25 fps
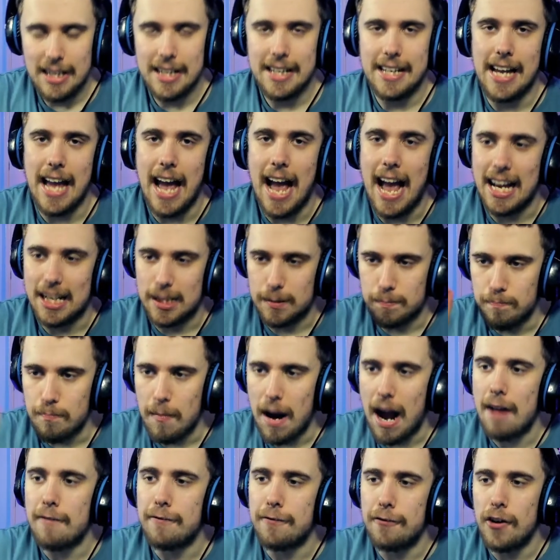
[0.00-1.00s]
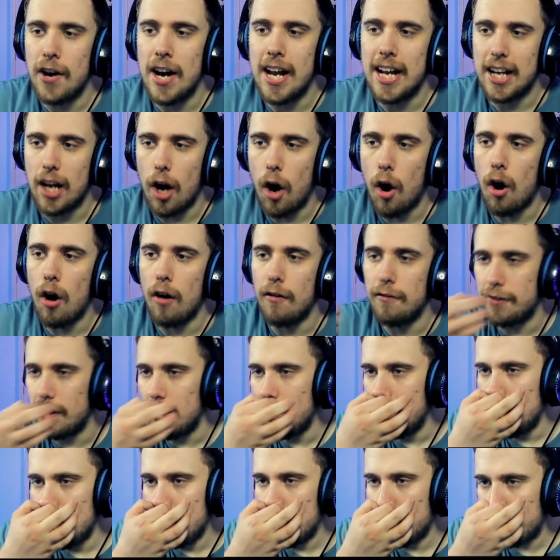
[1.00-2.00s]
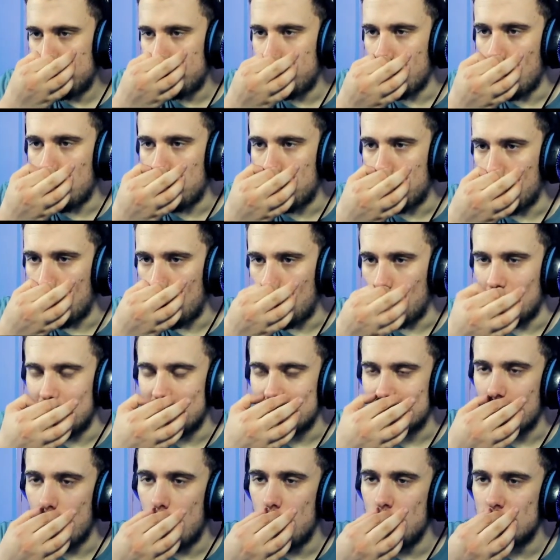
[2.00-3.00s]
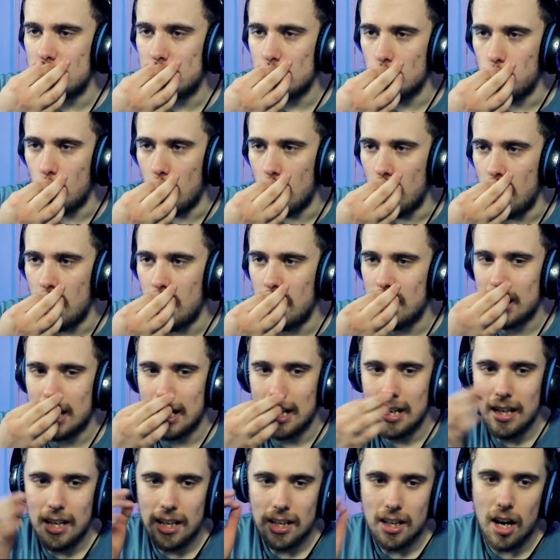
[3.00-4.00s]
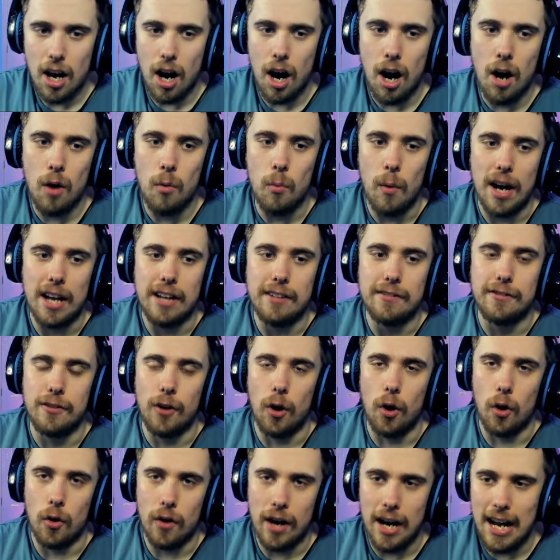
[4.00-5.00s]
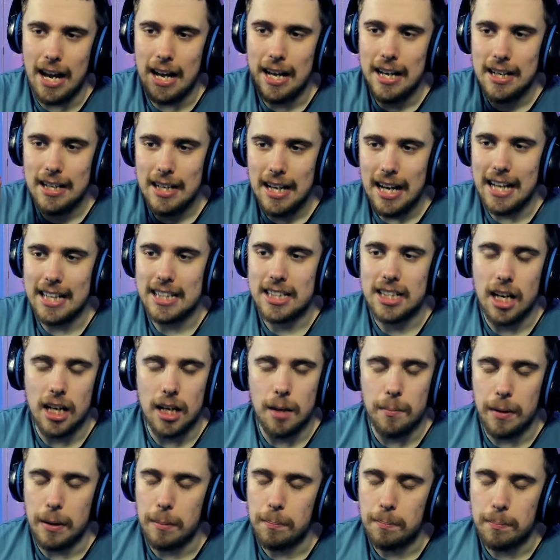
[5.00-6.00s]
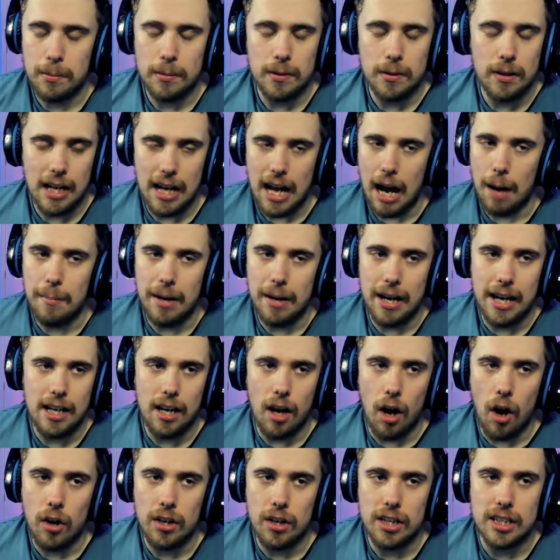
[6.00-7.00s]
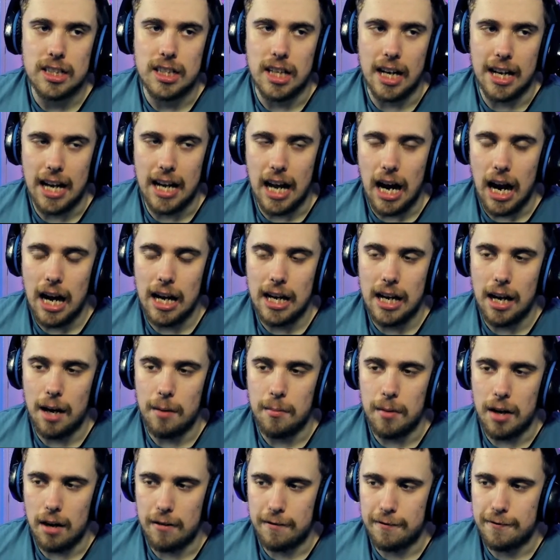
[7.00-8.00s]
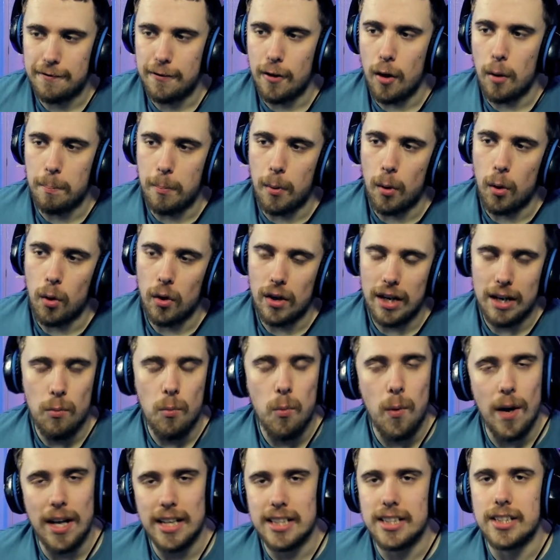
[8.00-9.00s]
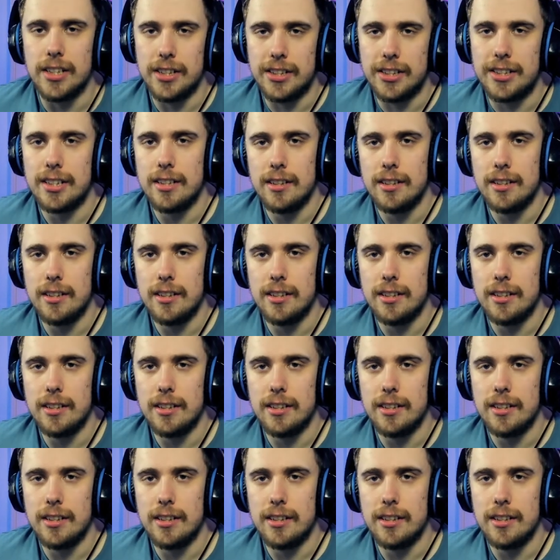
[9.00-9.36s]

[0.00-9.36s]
Yes, Maverick of football. It's going to work. Can't wait for it. It's going to be, I mean, honestly, I am a footballing wizard.